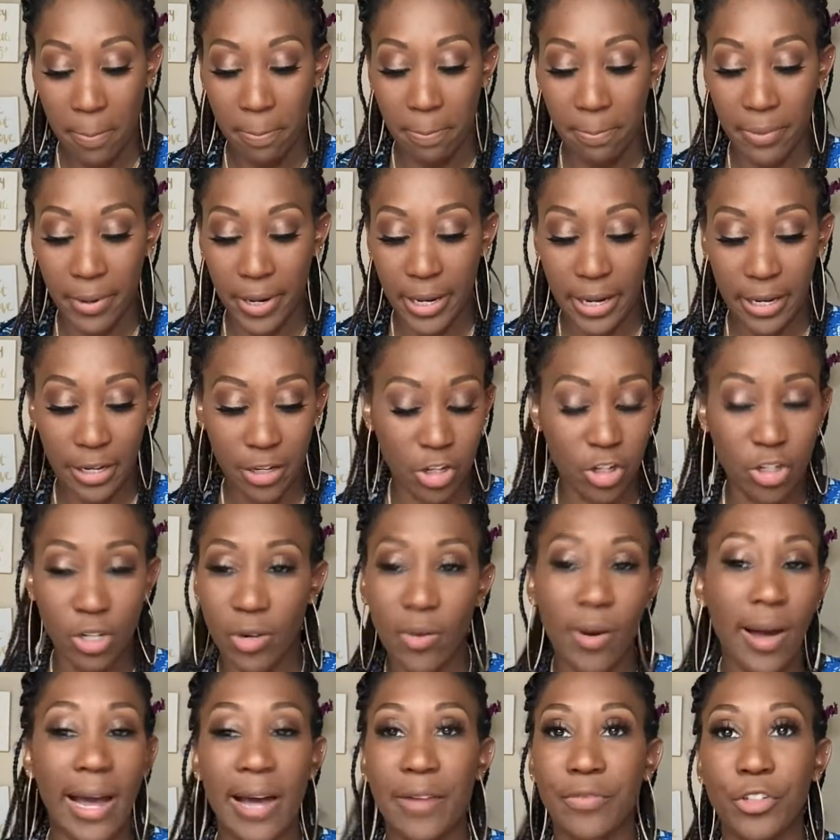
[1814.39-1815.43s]
but you don't
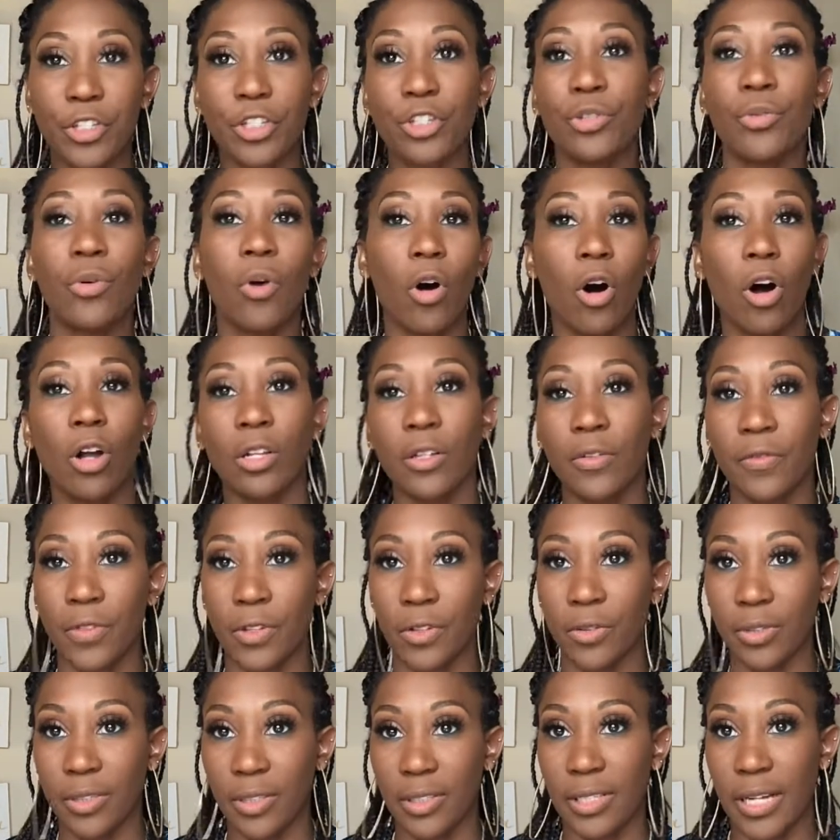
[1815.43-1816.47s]
have to do all of
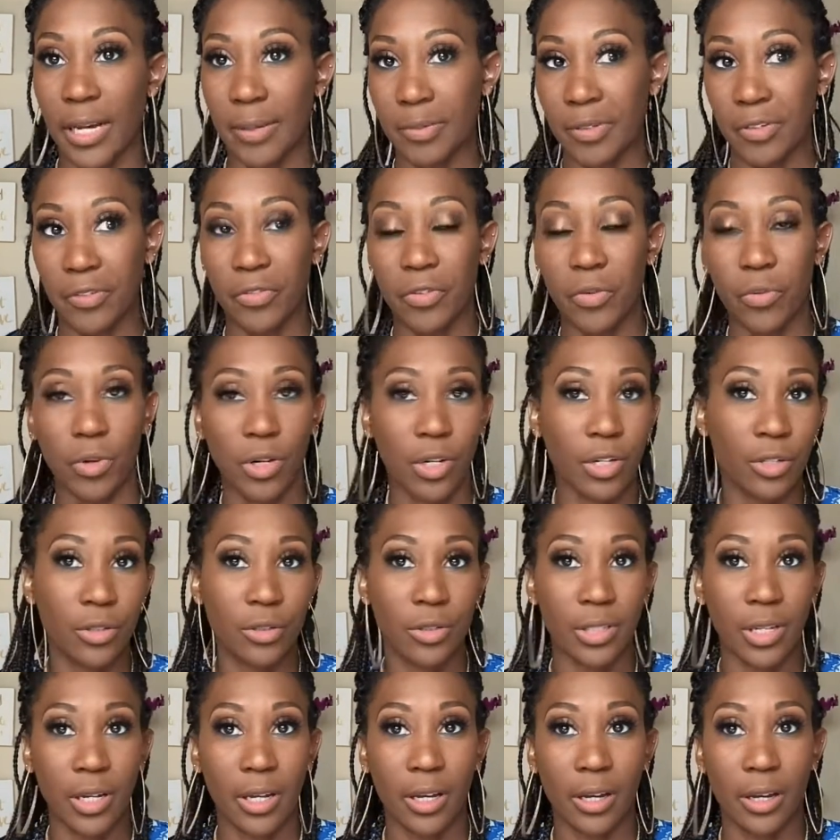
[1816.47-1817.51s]
those steps. If you want to use
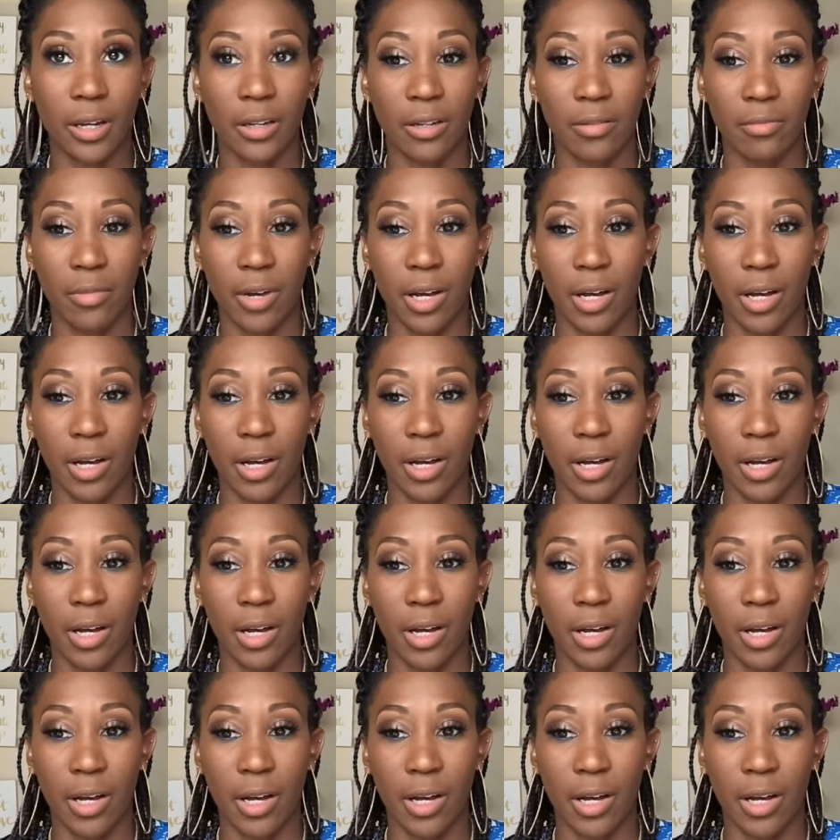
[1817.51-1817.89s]
a